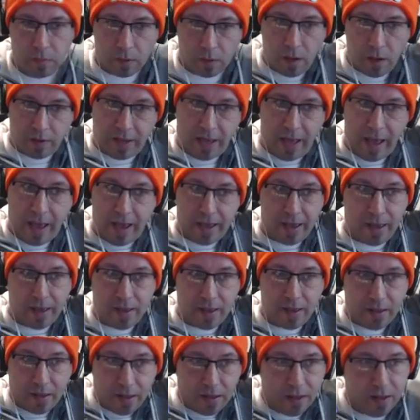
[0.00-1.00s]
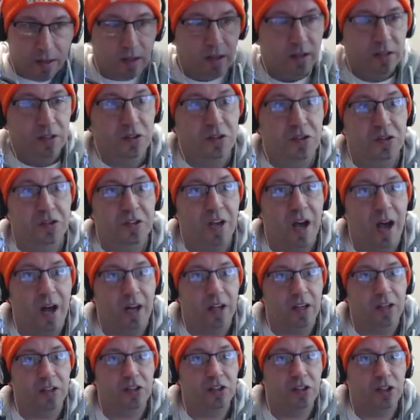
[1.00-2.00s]
Okay. You've got to get the power up.
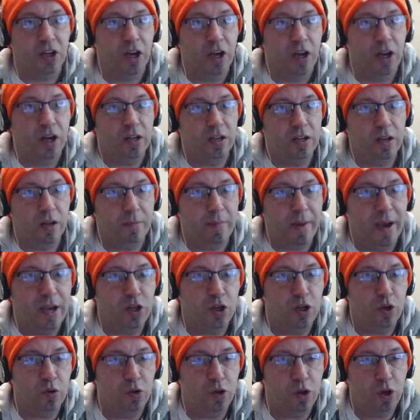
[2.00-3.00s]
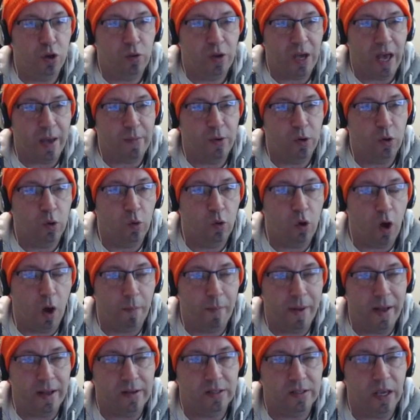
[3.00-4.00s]
Zuck has turned, made you new chemical
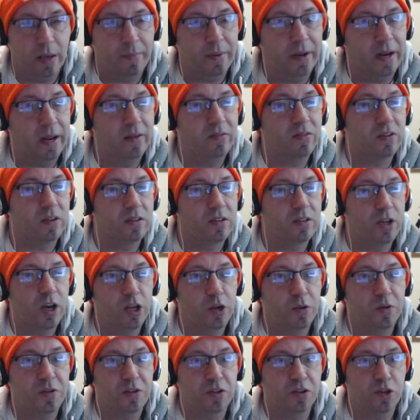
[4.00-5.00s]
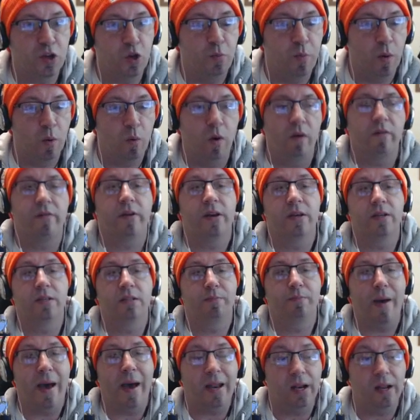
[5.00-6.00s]
compounds that he believes can turn you into super warriors.
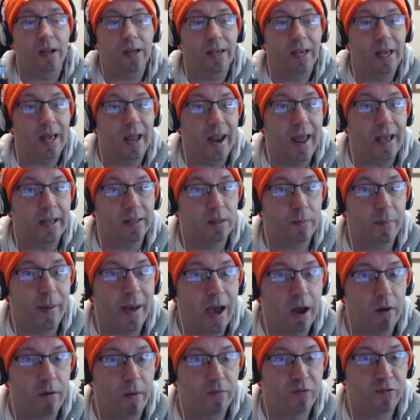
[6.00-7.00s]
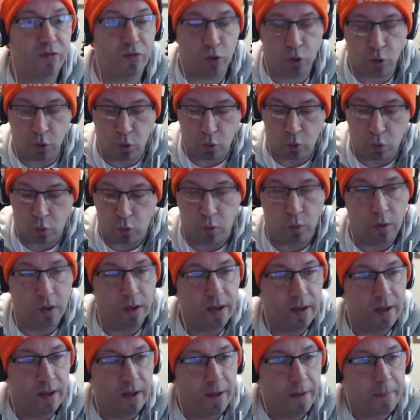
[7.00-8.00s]
Battle and collect the power-ups for cool
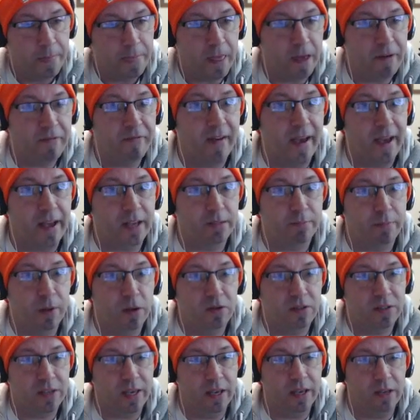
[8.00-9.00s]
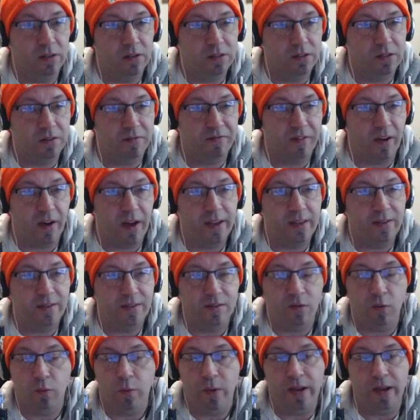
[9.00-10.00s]
effects. Most kills defines
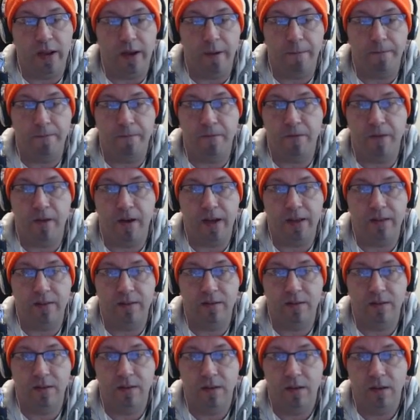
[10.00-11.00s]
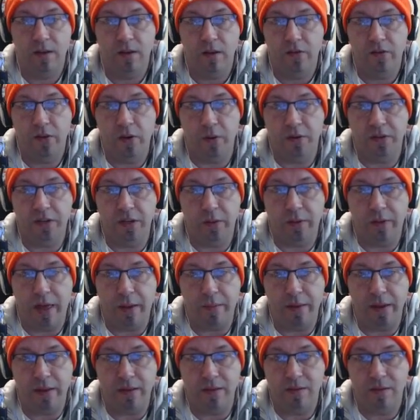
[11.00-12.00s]
the winner. Right. No idea what
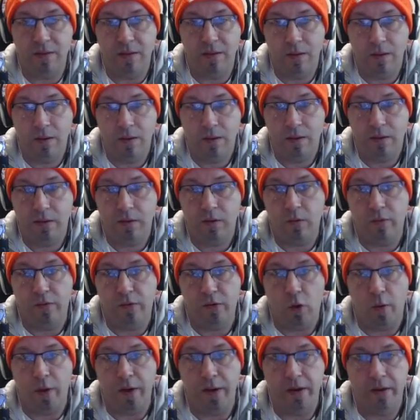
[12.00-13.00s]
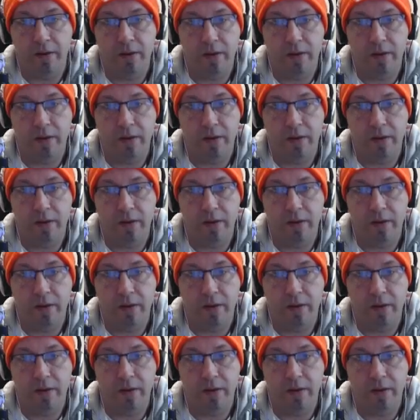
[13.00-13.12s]
that means. Oh, we've got one.